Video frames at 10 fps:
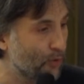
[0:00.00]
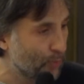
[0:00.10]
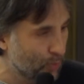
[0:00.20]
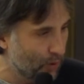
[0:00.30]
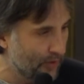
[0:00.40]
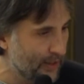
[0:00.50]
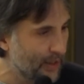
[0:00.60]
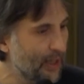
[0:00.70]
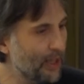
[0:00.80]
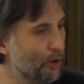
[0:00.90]
to prove it,
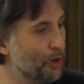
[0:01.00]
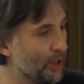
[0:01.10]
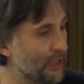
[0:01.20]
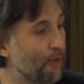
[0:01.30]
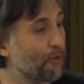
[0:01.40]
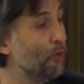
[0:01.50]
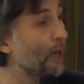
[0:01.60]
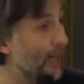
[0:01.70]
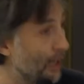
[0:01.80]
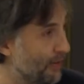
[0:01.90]
you just have to
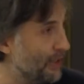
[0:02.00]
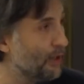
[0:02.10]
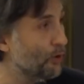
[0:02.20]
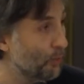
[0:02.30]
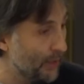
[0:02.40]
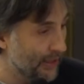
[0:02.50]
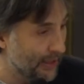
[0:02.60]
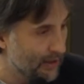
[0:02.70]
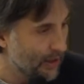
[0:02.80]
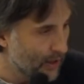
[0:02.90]
have it to make
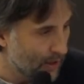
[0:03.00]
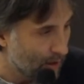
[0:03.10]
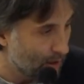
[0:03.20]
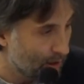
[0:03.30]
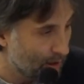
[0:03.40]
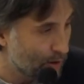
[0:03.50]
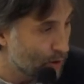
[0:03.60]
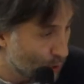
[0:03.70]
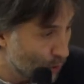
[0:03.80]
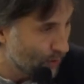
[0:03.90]
it
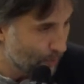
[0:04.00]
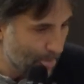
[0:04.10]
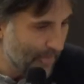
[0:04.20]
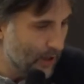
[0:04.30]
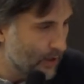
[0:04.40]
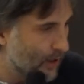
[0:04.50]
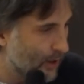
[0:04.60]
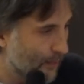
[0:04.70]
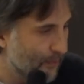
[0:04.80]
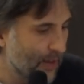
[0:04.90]
true.
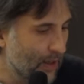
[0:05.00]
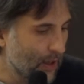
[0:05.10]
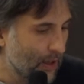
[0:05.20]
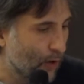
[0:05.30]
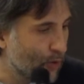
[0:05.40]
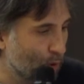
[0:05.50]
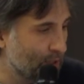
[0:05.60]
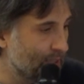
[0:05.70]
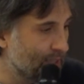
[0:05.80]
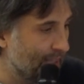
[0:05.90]
Of
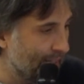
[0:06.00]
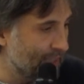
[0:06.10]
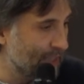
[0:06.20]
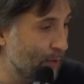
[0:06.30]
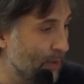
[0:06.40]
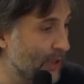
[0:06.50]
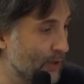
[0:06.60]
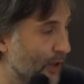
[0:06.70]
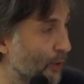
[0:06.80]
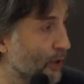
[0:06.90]
course, it's lazy, but it's
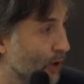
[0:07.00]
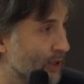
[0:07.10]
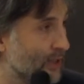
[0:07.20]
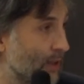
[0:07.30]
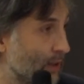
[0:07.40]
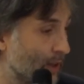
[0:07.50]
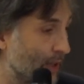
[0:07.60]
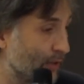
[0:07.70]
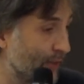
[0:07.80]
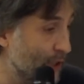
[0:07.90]
very cost
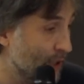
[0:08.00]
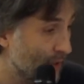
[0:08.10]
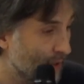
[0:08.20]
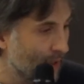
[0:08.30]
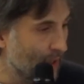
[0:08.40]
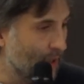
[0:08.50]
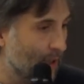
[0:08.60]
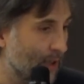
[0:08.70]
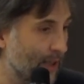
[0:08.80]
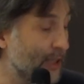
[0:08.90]
efficient.
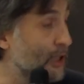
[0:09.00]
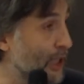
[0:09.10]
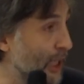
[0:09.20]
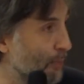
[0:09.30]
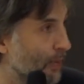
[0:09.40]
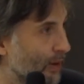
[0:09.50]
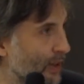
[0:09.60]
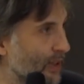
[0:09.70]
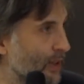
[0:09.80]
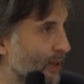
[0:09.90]
It's cheap.
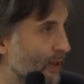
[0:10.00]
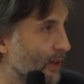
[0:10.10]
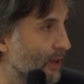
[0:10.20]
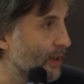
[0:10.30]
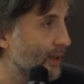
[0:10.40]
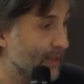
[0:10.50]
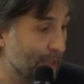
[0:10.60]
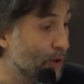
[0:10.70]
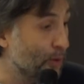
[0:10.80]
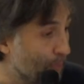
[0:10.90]

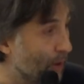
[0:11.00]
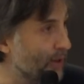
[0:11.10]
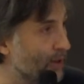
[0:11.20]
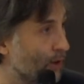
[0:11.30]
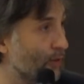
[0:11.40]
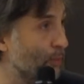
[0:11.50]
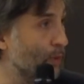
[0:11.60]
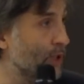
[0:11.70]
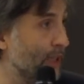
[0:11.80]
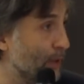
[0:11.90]
That's the point of a
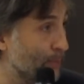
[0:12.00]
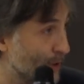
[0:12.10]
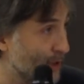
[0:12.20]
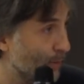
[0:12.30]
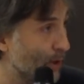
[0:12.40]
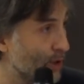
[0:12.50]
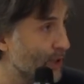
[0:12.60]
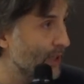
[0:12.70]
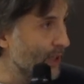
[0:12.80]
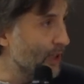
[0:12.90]
bullshit
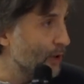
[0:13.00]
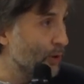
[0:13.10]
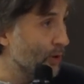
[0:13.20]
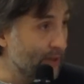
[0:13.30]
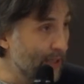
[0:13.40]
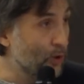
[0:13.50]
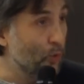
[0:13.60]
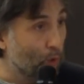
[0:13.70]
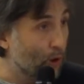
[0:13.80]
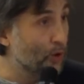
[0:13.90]
epistemology. You don't need to
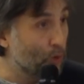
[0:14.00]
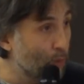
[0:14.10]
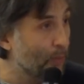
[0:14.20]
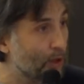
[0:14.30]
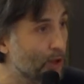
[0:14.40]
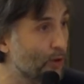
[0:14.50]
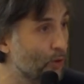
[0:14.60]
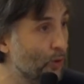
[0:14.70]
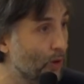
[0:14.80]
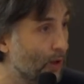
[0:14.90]
work too much
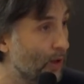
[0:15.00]
to